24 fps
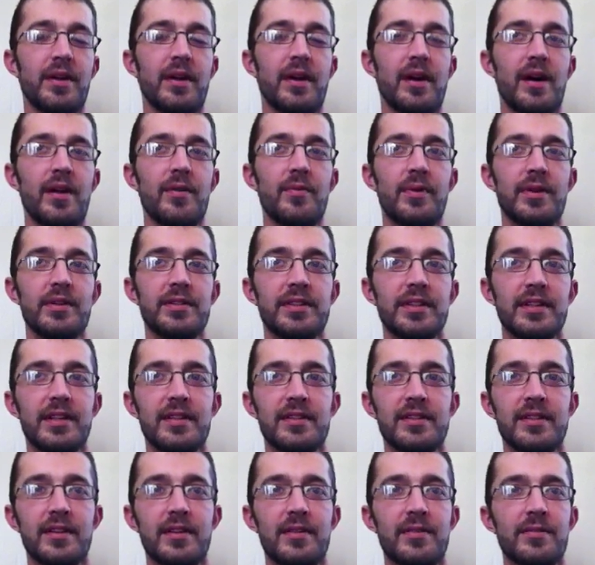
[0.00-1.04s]
I want to
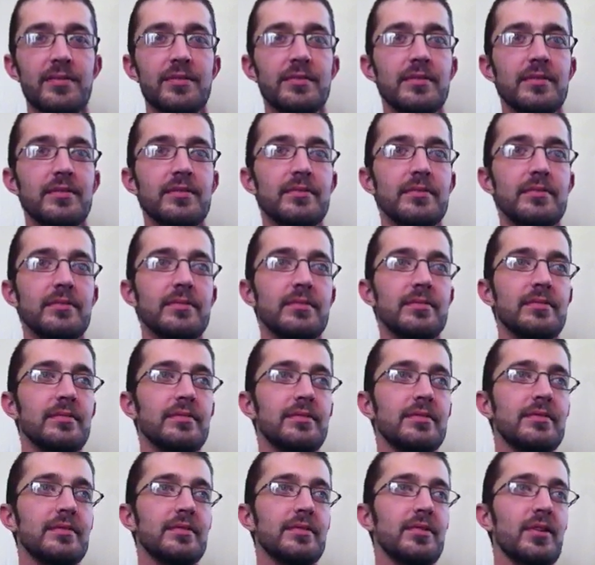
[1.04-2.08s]
get to know
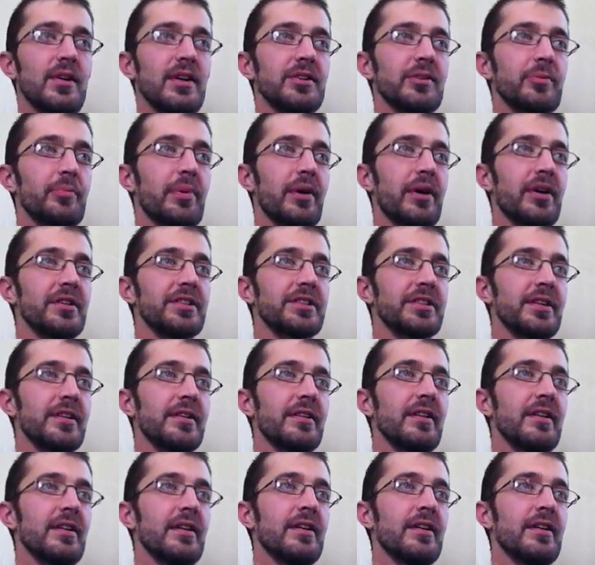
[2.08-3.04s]
you as a person.